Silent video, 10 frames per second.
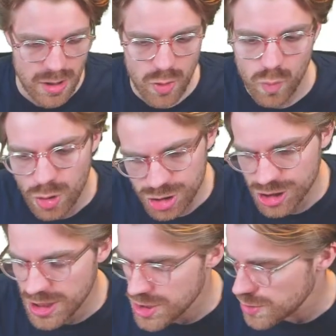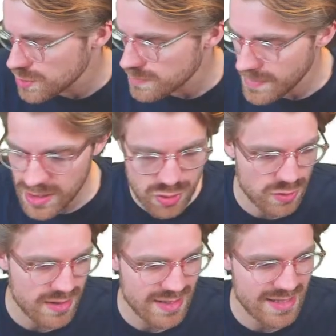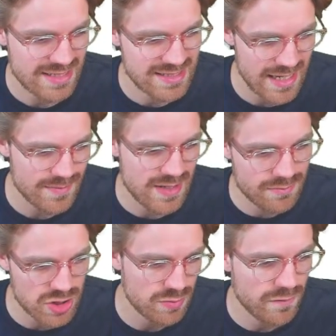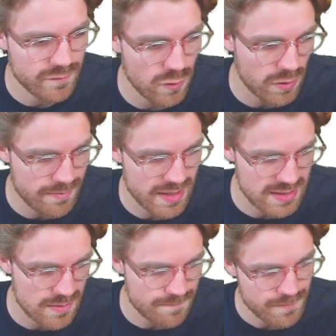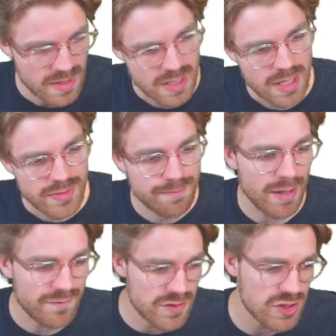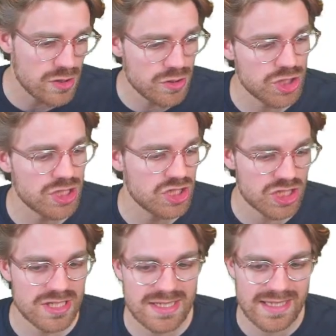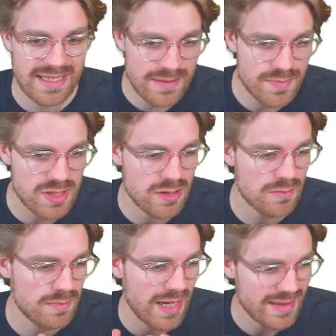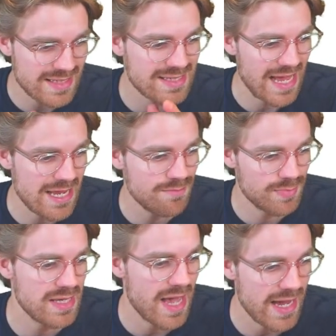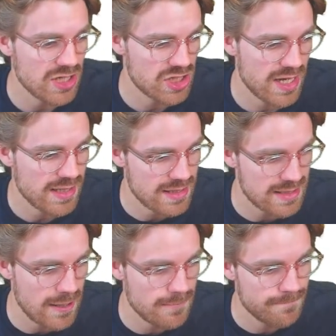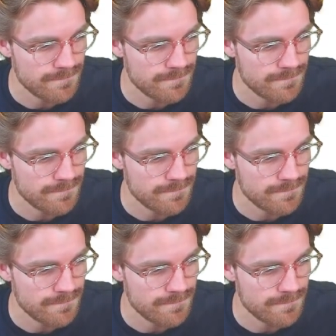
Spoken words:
What should I do to make sure that they're the same temperature before I mix them? The buffer solution just keeps them at the same pH there, Gazelle.